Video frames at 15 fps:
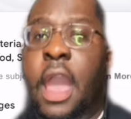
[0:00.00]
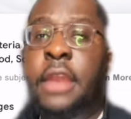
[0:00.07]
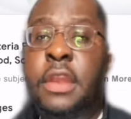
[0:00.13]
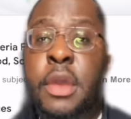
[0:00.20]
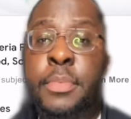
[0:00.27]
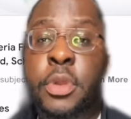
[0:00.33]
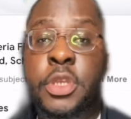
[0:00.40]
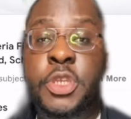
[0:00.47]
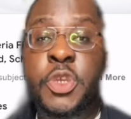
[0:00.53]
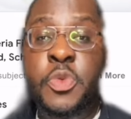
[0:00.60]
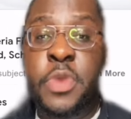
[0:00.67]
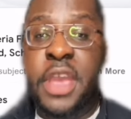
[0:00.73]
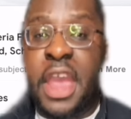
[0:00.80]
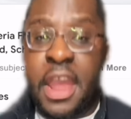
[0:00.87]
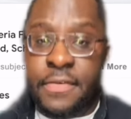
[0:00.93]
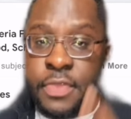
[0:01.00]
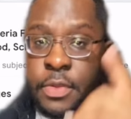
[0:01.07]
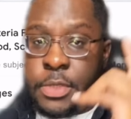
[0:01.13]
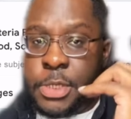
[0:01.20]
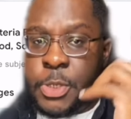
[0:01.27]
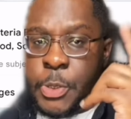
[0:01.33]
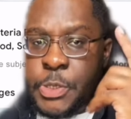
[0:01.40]
At number two, we have
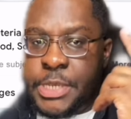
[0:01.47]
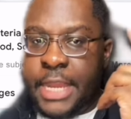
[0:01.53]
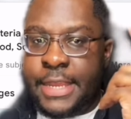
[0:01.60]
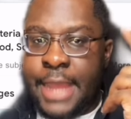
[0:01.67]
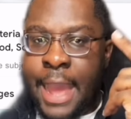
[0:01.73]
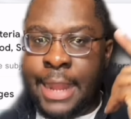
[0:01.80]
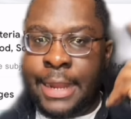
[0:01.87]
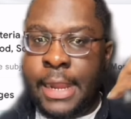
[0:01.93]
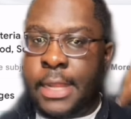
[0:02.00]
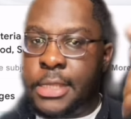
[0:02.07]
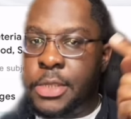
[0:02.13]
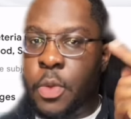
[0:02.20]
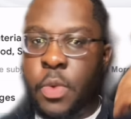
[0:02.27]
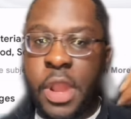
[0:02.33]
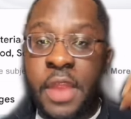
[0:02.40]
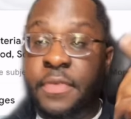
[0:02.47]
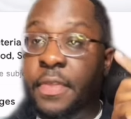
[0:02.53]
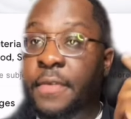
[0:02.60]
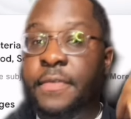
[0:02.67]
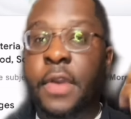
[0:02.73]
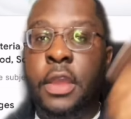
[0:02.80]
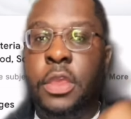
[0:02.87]
those tostadas or whatever the
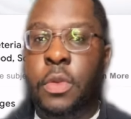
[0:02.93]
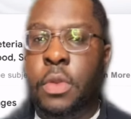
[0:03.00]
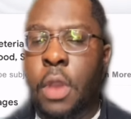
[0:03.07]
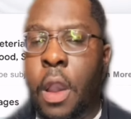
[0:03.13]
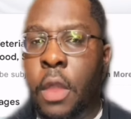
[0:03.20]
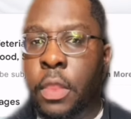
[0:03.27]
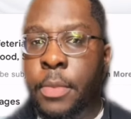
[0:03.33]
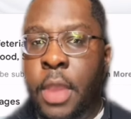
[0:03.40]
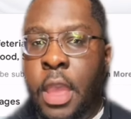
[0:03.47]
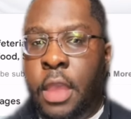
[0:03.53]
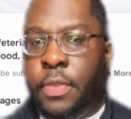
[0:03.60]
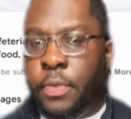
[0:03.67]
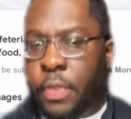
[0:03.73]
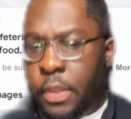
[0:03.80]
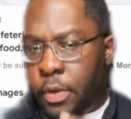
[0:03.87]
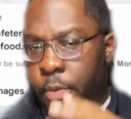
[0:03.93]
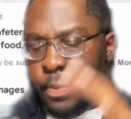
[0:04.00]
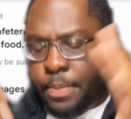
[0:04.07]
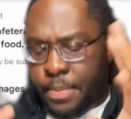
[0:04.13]
fuck you call them. Little